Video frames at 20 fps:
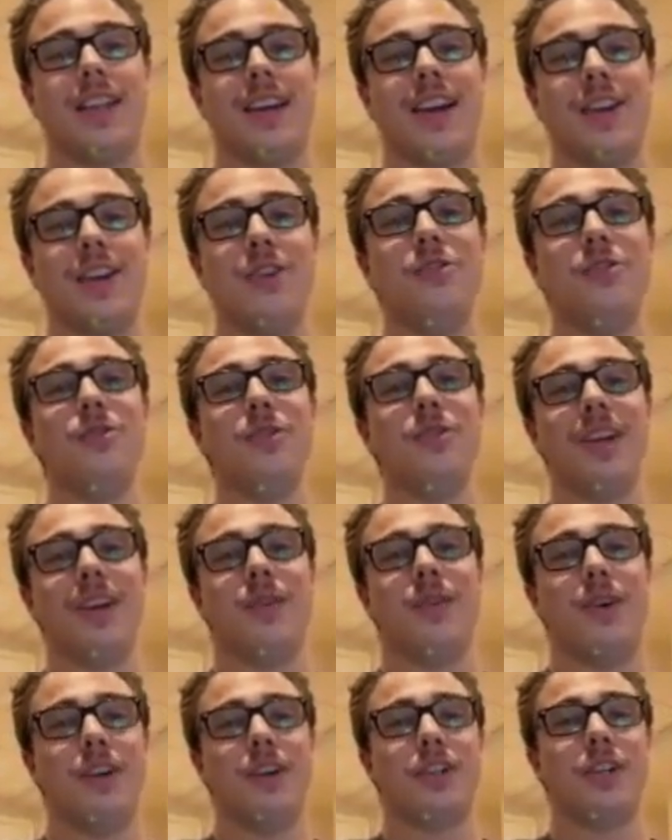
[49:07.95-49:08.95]
Like I knew
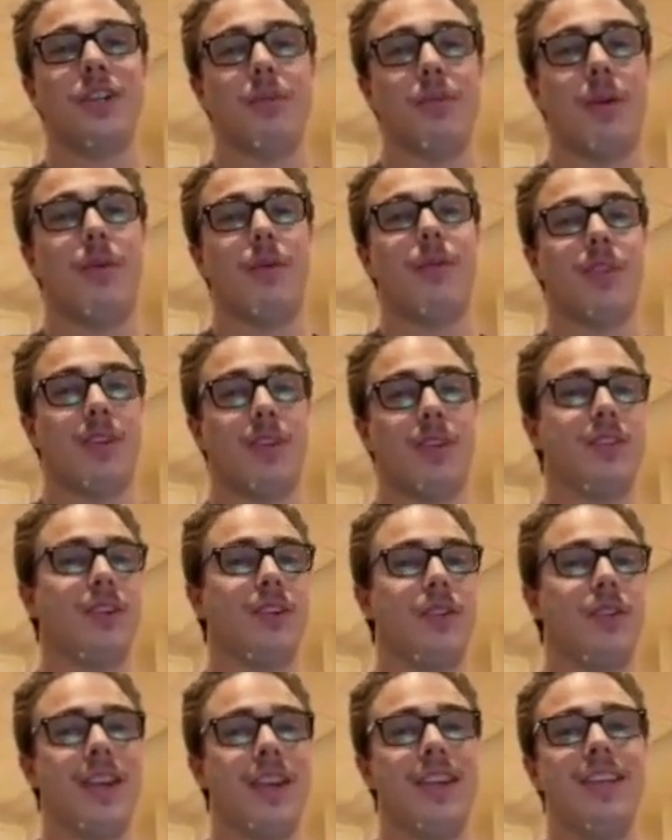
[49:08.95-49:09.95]
like watching your prep, I was
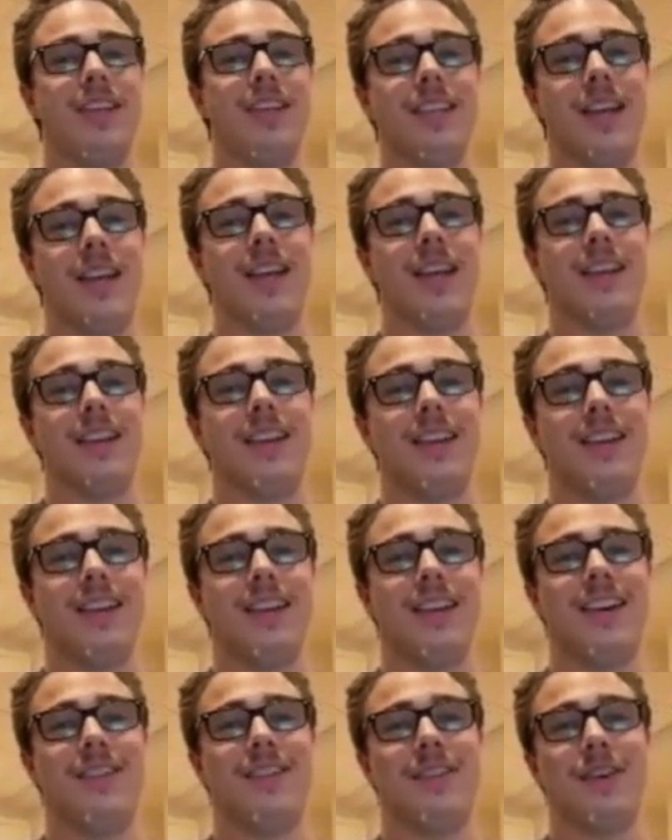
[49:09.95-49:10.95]
like, okay, he's ahead
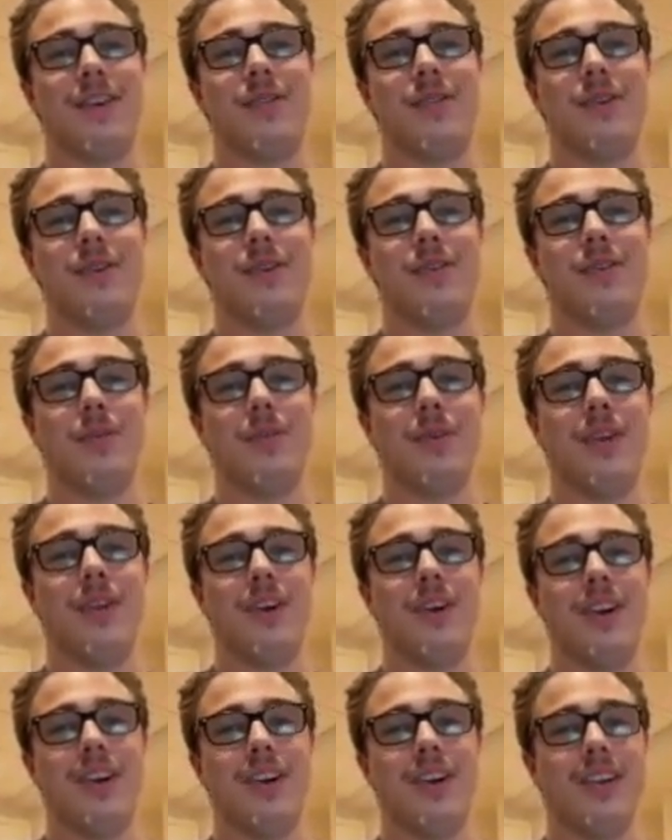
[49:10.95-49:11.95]
of like where you normally
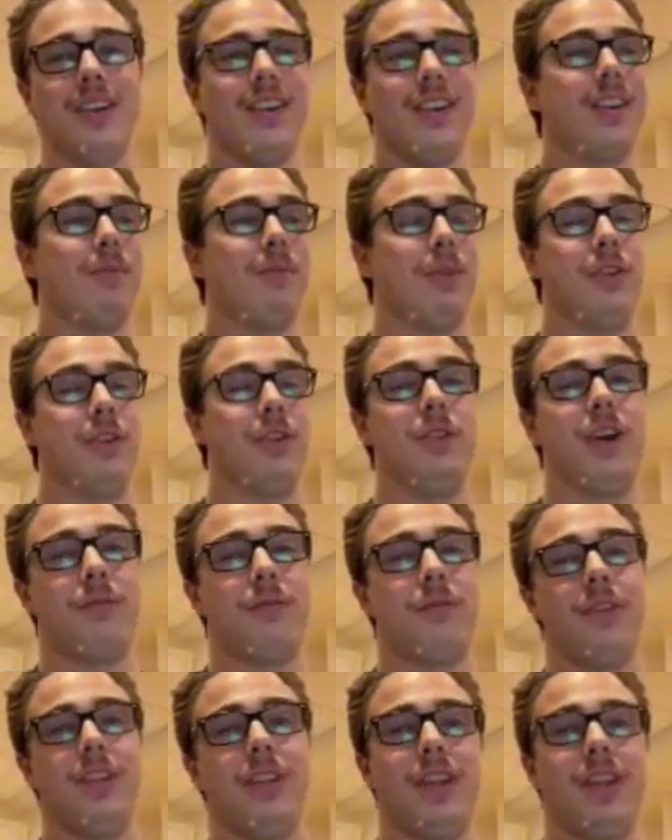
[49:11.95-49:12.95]
are, but you
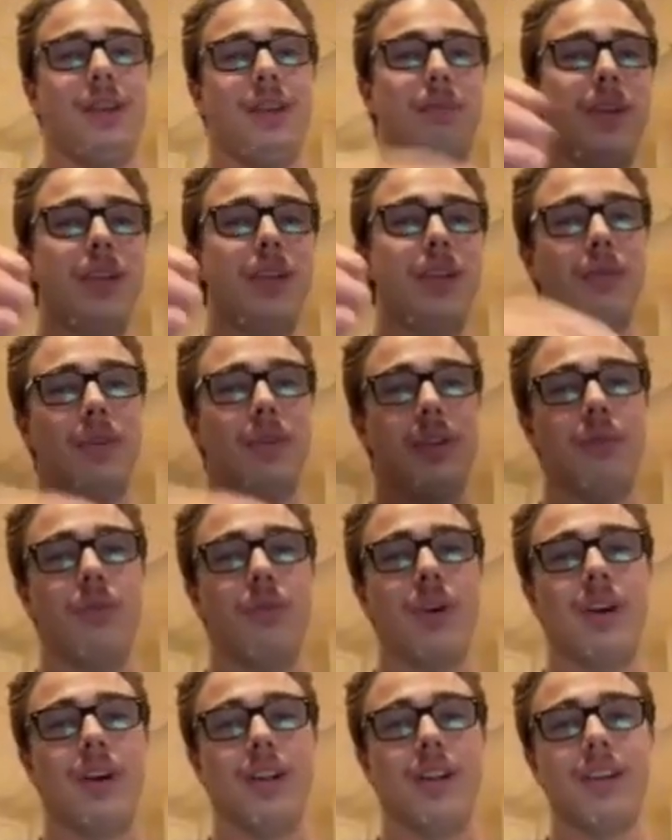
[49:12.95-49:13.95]
definitely like peak really
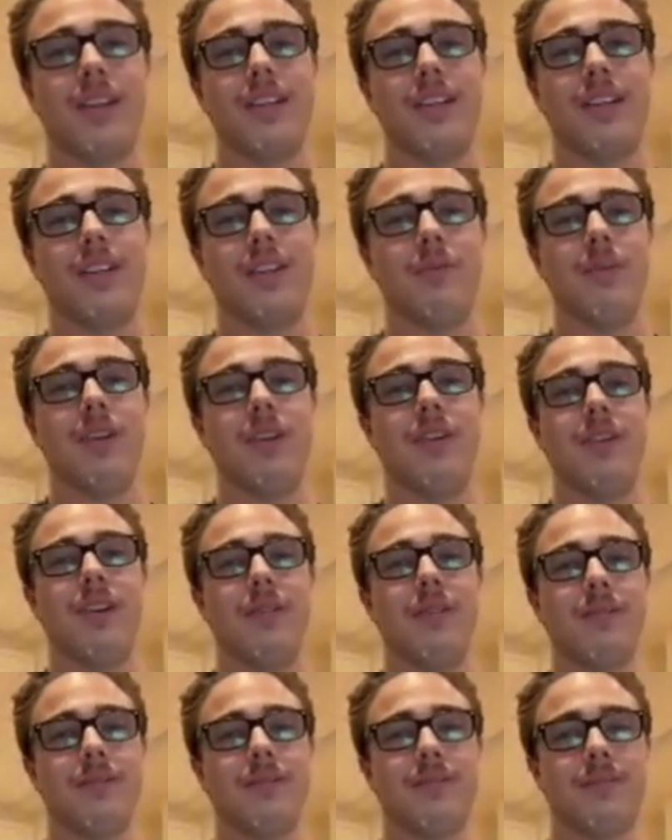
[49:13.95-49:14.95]
well like into the meet,
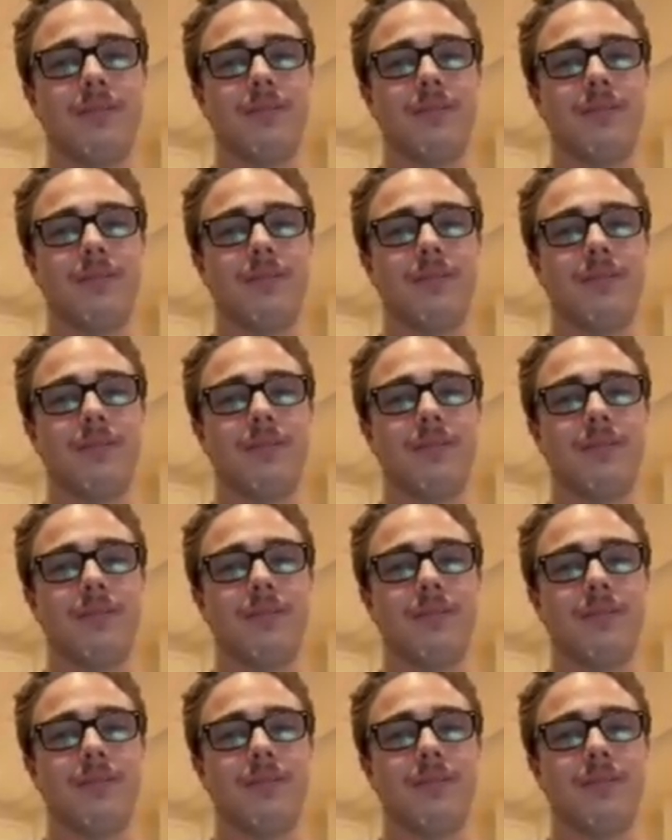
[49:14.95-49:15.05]
right?